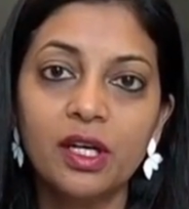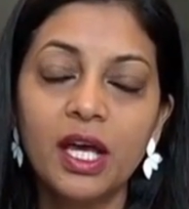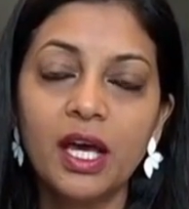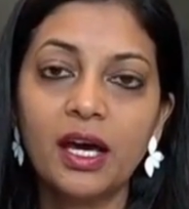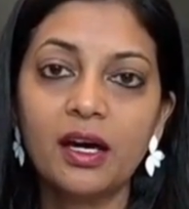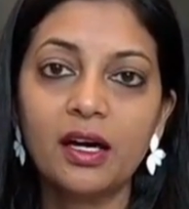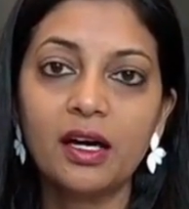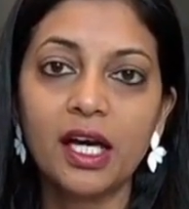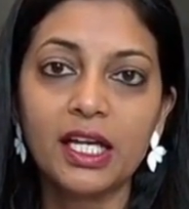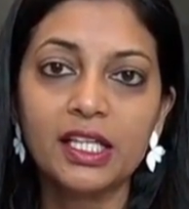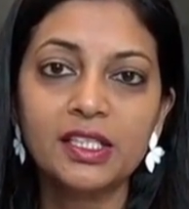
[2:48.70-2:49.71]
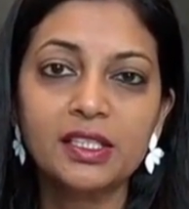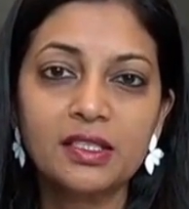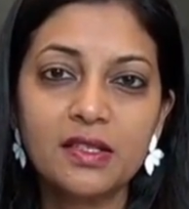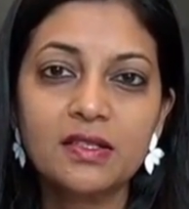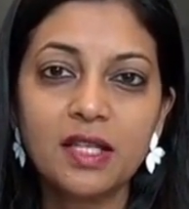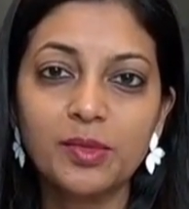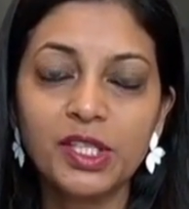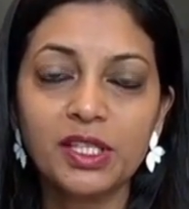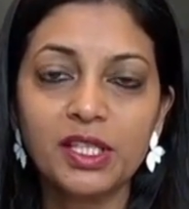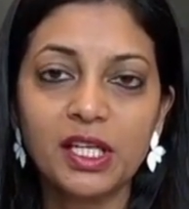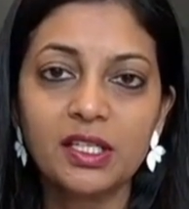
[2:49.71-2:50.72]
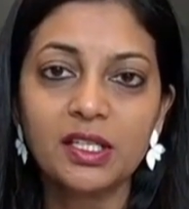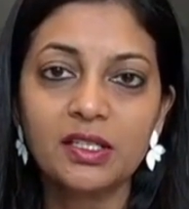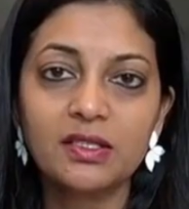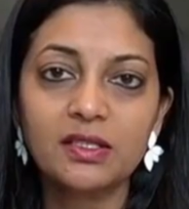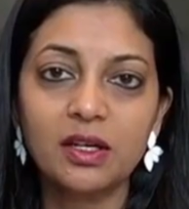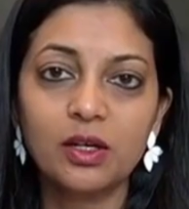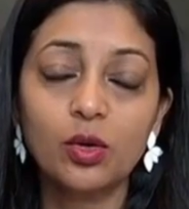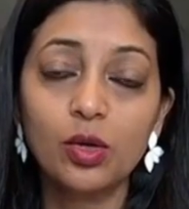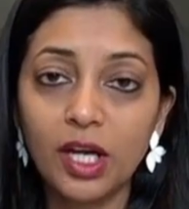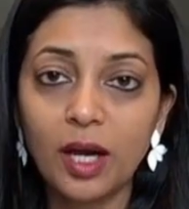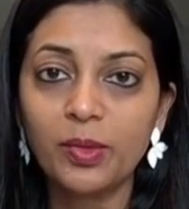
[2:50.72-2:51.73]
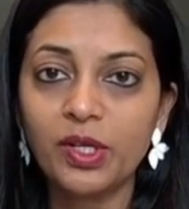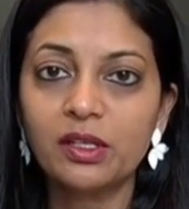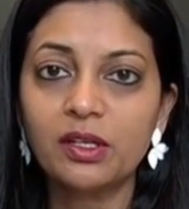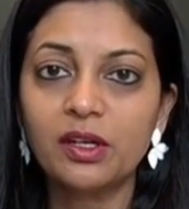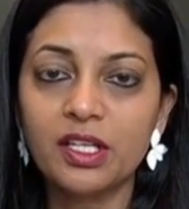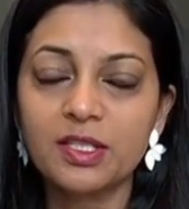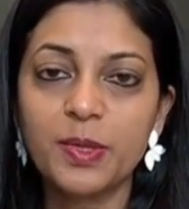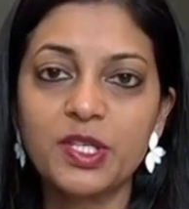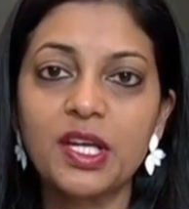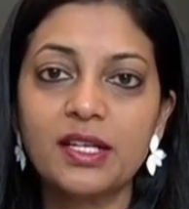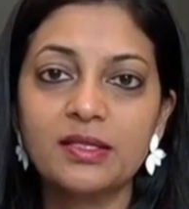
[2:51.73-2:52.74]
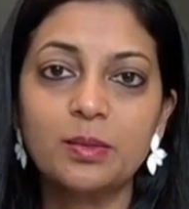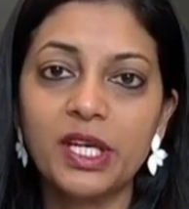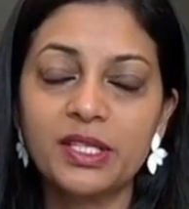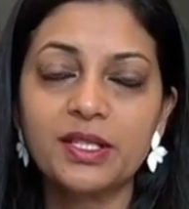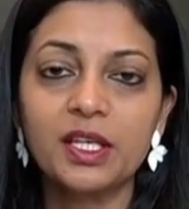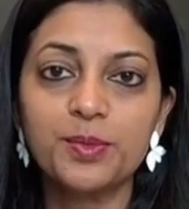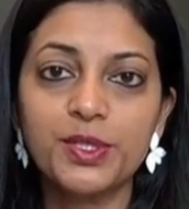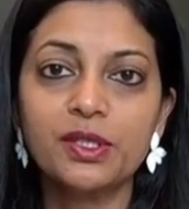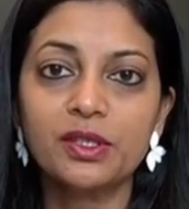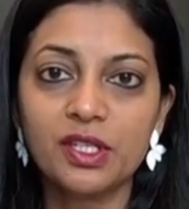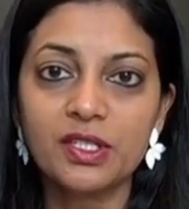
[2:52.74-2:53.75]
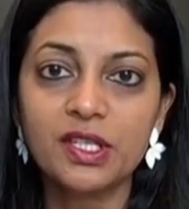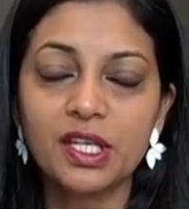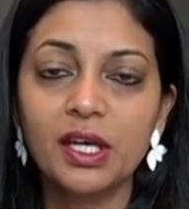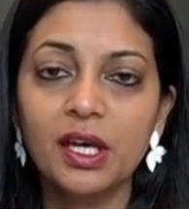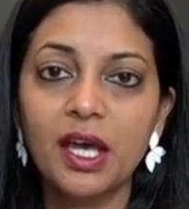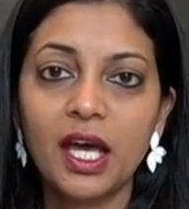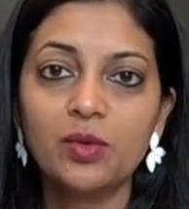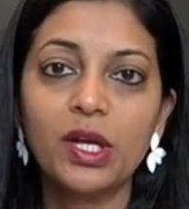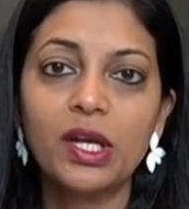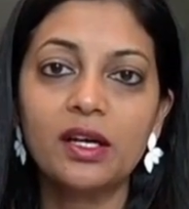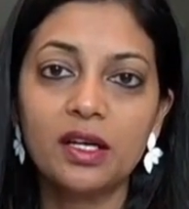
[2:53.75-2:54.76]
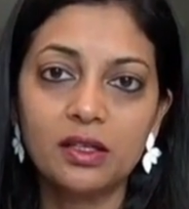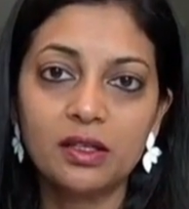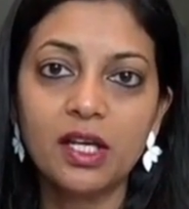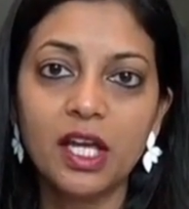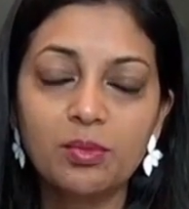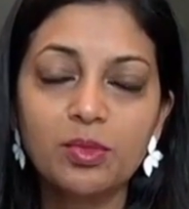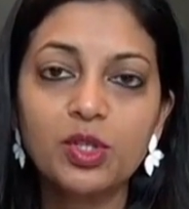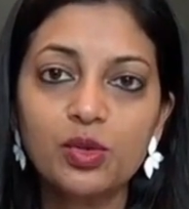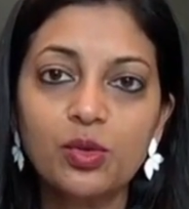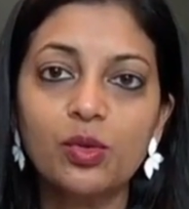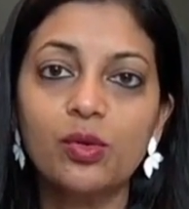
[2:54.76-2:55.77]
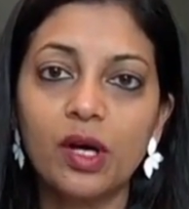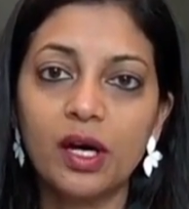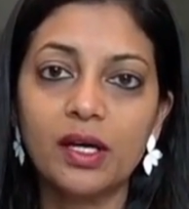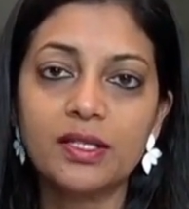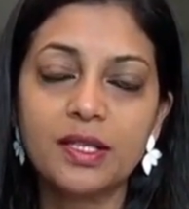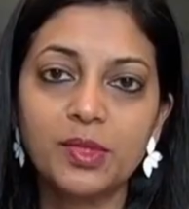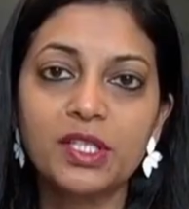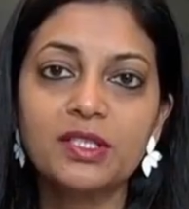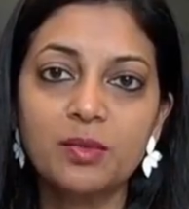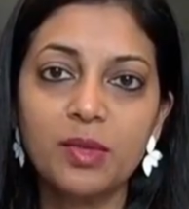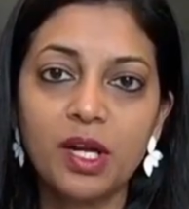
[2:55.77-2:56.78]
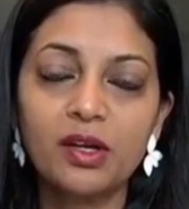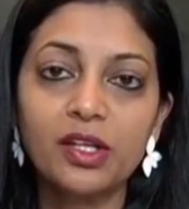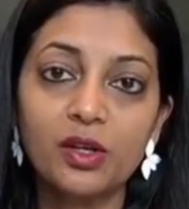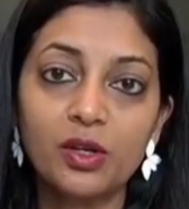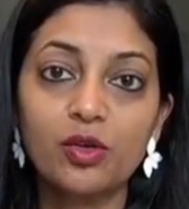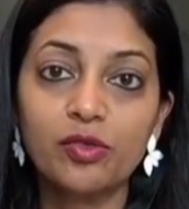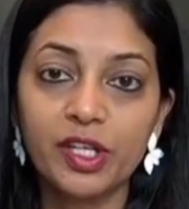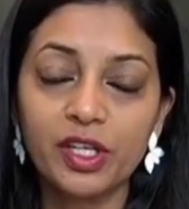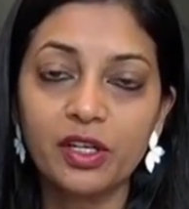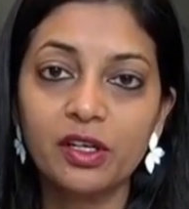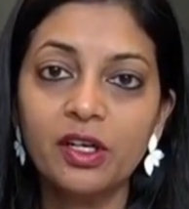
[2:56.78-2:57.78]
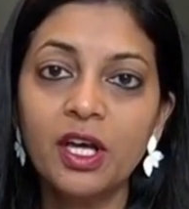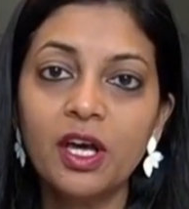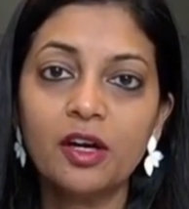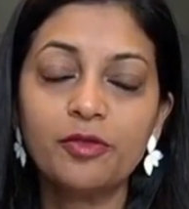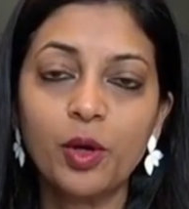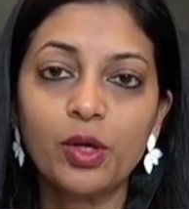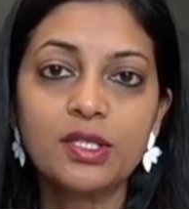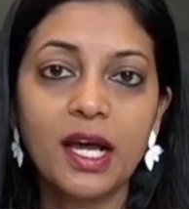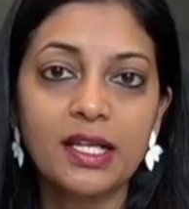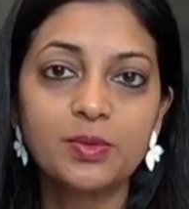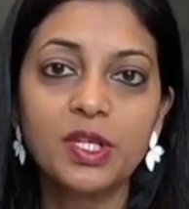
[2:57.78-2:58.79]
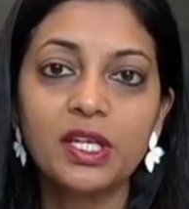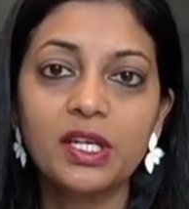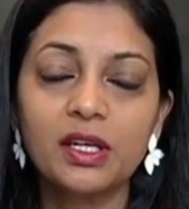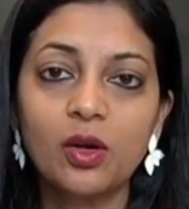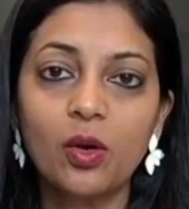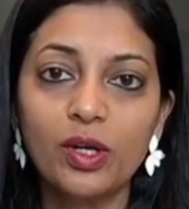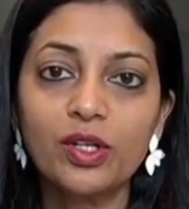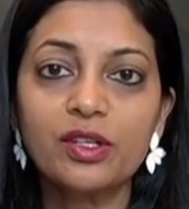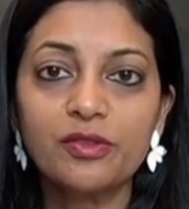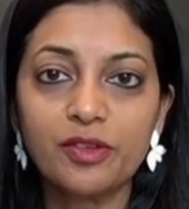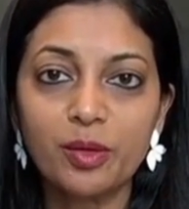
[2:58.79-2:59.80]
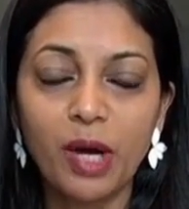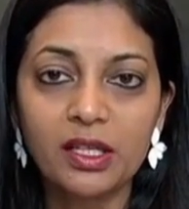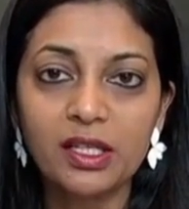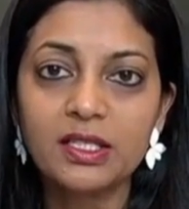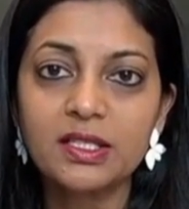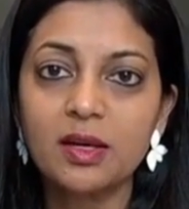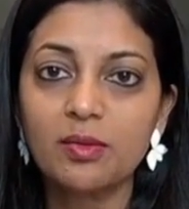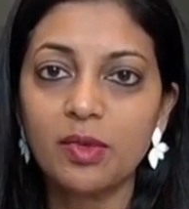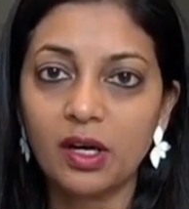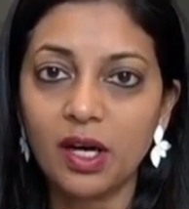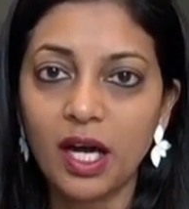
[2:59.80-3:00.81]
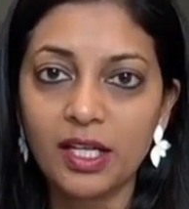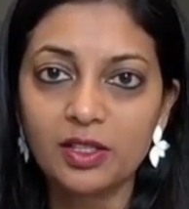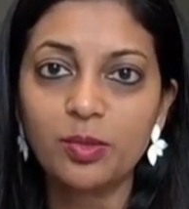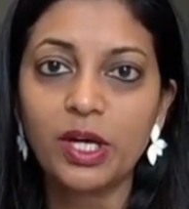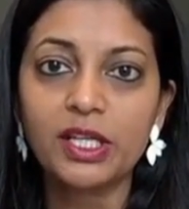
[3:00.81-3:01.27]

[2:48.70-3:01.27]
And I think this is something that is a good number, especially as the base keeps increasing, and we'll aim to do something similar year over year. Of course, as we go into different markets, say Hyderabad and